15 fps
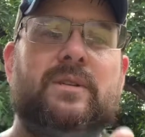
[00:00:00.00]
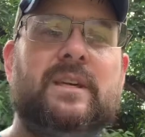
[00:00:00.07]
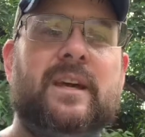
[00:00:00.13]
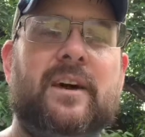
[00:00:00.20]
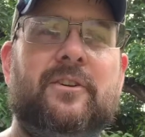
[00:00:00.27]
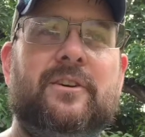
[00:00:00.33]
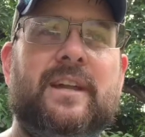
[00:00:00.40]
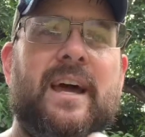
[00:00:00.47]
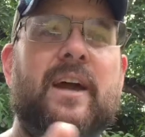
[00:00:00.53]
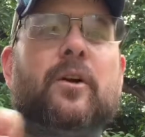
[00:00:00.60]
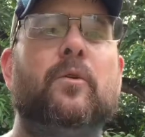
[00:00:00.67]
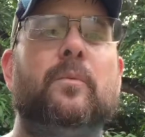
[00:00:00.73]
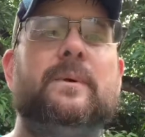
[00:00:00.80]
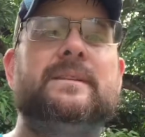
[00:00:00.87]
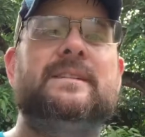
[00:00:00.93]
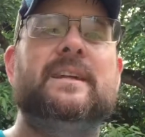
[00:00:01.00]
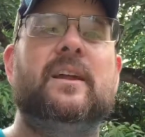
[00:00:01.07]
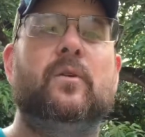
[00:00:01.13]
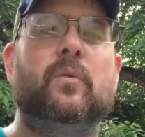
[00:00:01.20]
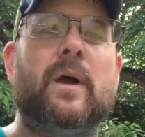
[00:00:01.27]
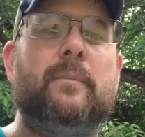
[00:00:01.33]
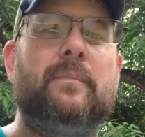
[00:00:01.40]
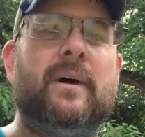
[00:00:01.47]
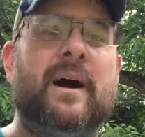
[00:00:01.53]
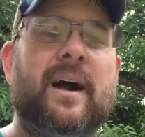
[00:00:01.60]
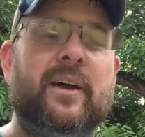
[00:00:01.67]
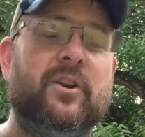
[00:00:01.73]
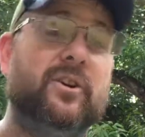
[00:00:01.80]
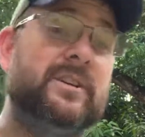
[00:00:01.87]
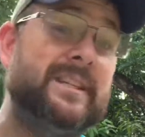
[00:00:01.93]
got her dagger, but standing right
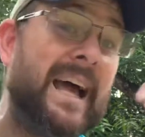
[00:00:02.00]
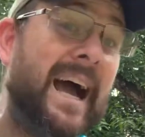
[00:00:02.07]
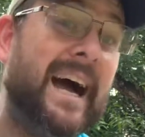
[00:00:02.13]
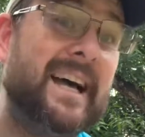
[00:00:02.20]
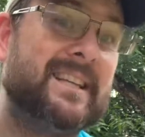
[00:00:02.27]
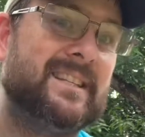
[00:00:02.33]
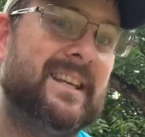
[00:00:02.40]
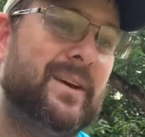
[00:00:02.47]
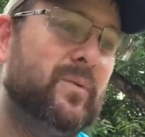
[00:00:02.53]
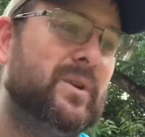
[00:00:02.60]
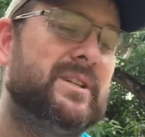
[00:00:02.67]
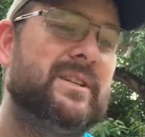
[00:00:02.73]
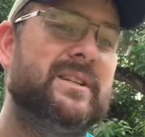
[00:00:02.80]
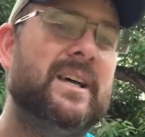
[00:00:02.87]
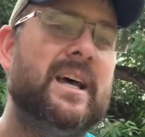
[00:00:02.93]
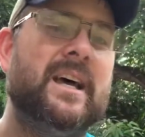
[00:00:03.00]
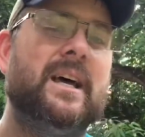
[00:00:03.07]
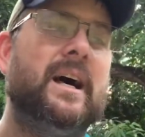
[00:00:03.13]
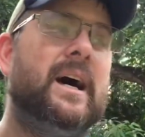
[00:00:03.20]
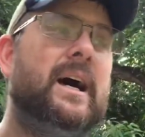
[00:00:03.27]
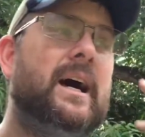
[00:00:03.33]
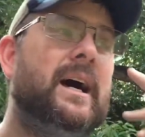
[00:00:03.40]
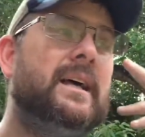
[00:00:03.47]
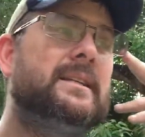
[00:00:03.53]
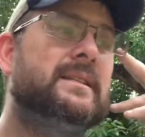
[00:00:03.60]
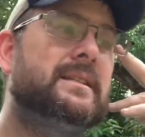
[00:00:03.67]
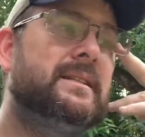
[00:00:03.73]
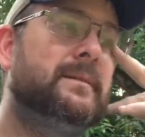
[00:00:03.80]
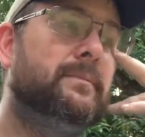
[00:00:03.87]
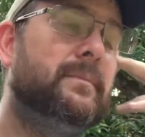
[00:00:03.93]
behind her is Aslan, which is
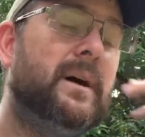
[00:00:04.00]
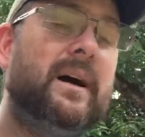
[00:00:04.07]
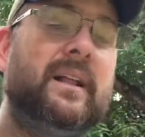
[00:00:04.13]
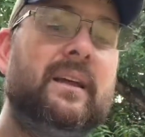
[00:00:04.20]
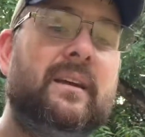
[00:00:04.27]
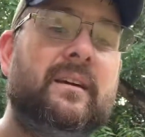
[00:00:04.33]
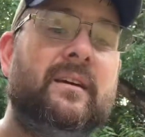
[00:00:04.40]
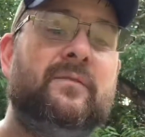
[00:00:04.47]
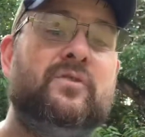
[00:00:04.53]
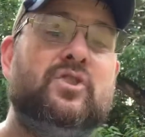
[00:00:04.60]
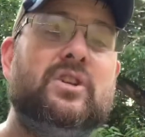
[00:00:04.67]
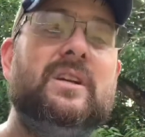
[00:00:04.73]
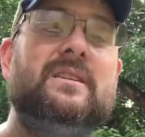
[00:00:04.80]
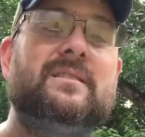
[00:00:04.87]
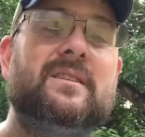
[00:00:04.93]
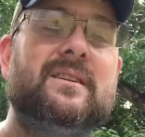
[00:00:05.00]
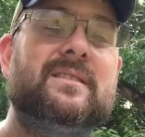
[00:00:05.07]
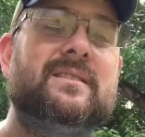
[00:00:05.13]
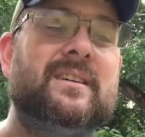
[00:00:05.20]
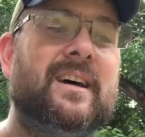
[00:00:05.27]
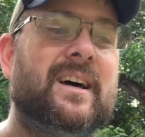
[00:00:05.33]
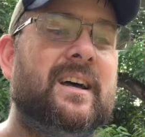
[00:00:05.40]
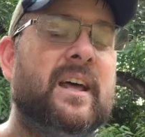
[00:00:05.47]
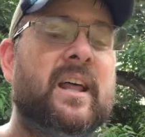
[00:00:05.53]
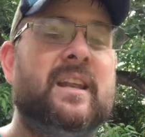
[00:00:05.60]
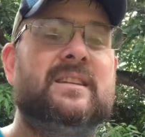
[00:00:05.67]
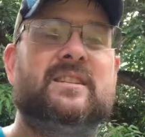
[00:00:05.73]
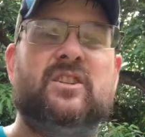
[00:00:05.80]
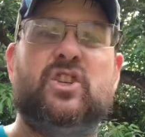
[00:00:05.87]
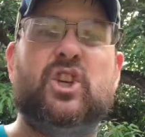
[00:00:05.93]
symbolic of Jesus, and
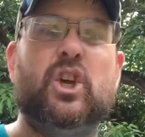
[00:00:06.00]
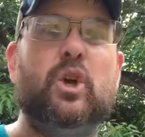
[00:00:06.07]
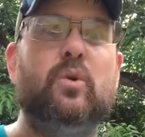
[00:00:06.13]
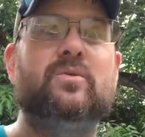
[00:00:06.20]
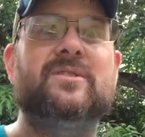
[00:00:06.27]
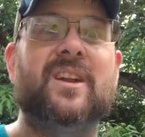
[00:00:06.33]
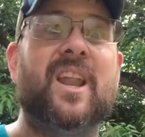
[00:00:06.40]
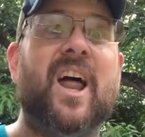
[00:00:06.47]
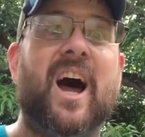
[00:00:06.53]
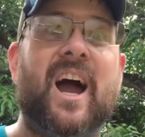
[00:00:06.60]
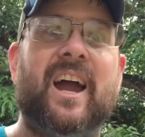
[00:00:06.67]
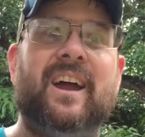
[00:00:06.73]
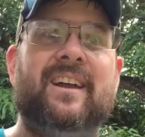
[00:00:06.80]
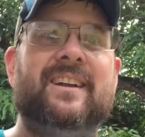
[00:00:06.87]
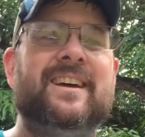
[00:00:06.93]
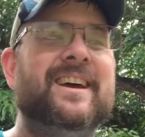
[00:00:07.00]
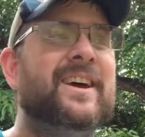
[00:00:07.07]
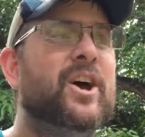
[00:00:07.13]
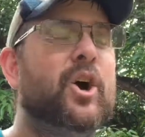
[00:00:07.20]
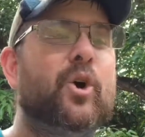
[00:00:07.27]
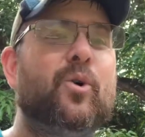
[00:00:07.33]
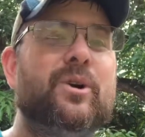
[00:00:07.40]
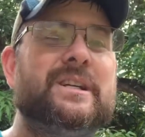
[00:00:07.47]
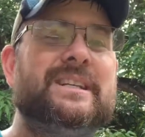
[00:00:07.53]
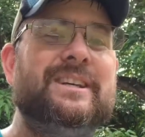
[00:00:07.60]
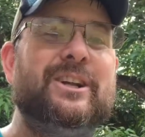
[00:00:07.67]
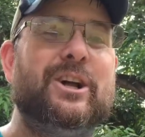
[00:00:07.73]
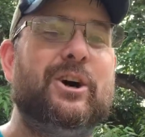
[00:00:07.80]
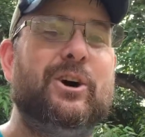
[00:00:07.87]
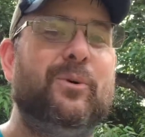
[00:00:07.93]
it's this huge lion. Of course, it
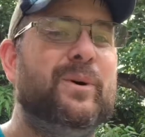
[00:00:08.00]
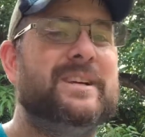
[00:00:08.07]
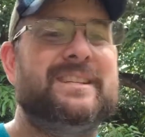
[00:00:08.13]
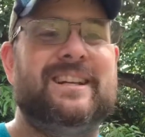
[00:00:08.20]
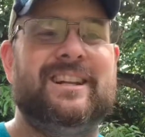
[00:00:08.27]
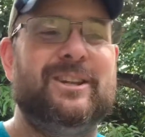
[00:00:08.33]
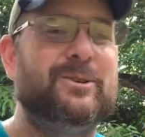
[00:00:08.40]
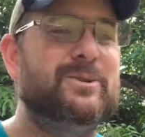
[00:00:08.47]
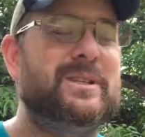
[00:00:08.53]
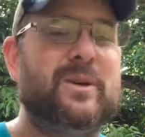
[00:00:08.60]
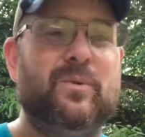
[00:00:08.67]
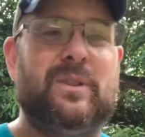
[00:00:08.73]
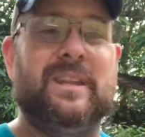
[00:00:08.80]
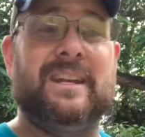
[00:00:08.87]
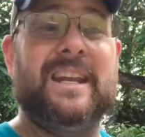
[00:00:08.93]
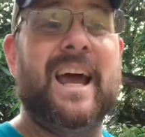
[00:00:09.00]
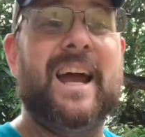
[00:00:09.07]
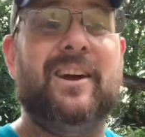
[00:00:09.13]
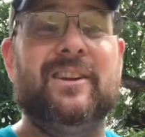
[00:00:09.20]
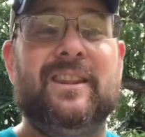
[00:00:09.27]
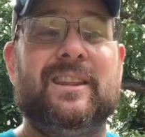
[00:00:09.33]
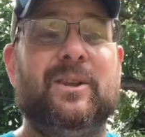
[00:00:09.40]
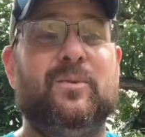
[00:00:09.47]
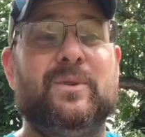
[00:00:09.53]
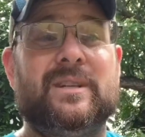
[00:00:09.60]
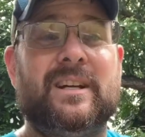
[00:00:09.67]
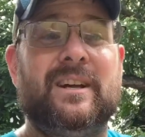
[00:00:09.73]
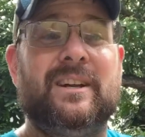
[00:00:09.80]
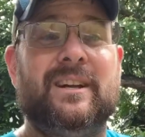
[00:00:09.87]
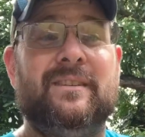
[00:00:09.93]
wasn't Lucy with the dagger that they were
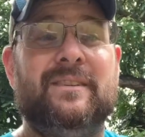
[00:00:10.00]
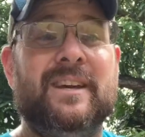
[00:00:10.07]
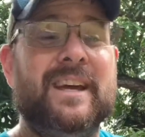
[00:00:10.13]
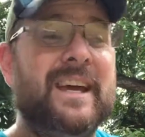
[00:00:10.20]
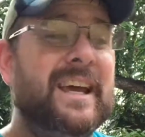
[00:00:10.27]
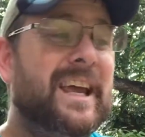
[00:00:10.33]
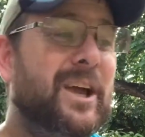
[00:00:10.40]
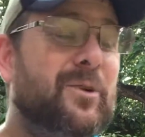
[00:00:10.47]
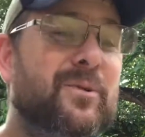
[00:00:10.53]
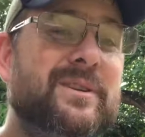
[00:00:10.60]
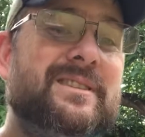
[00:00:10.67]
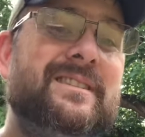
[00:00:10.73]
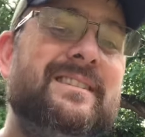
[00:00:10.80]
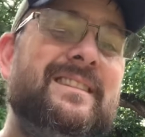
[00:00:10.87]
scared of. It was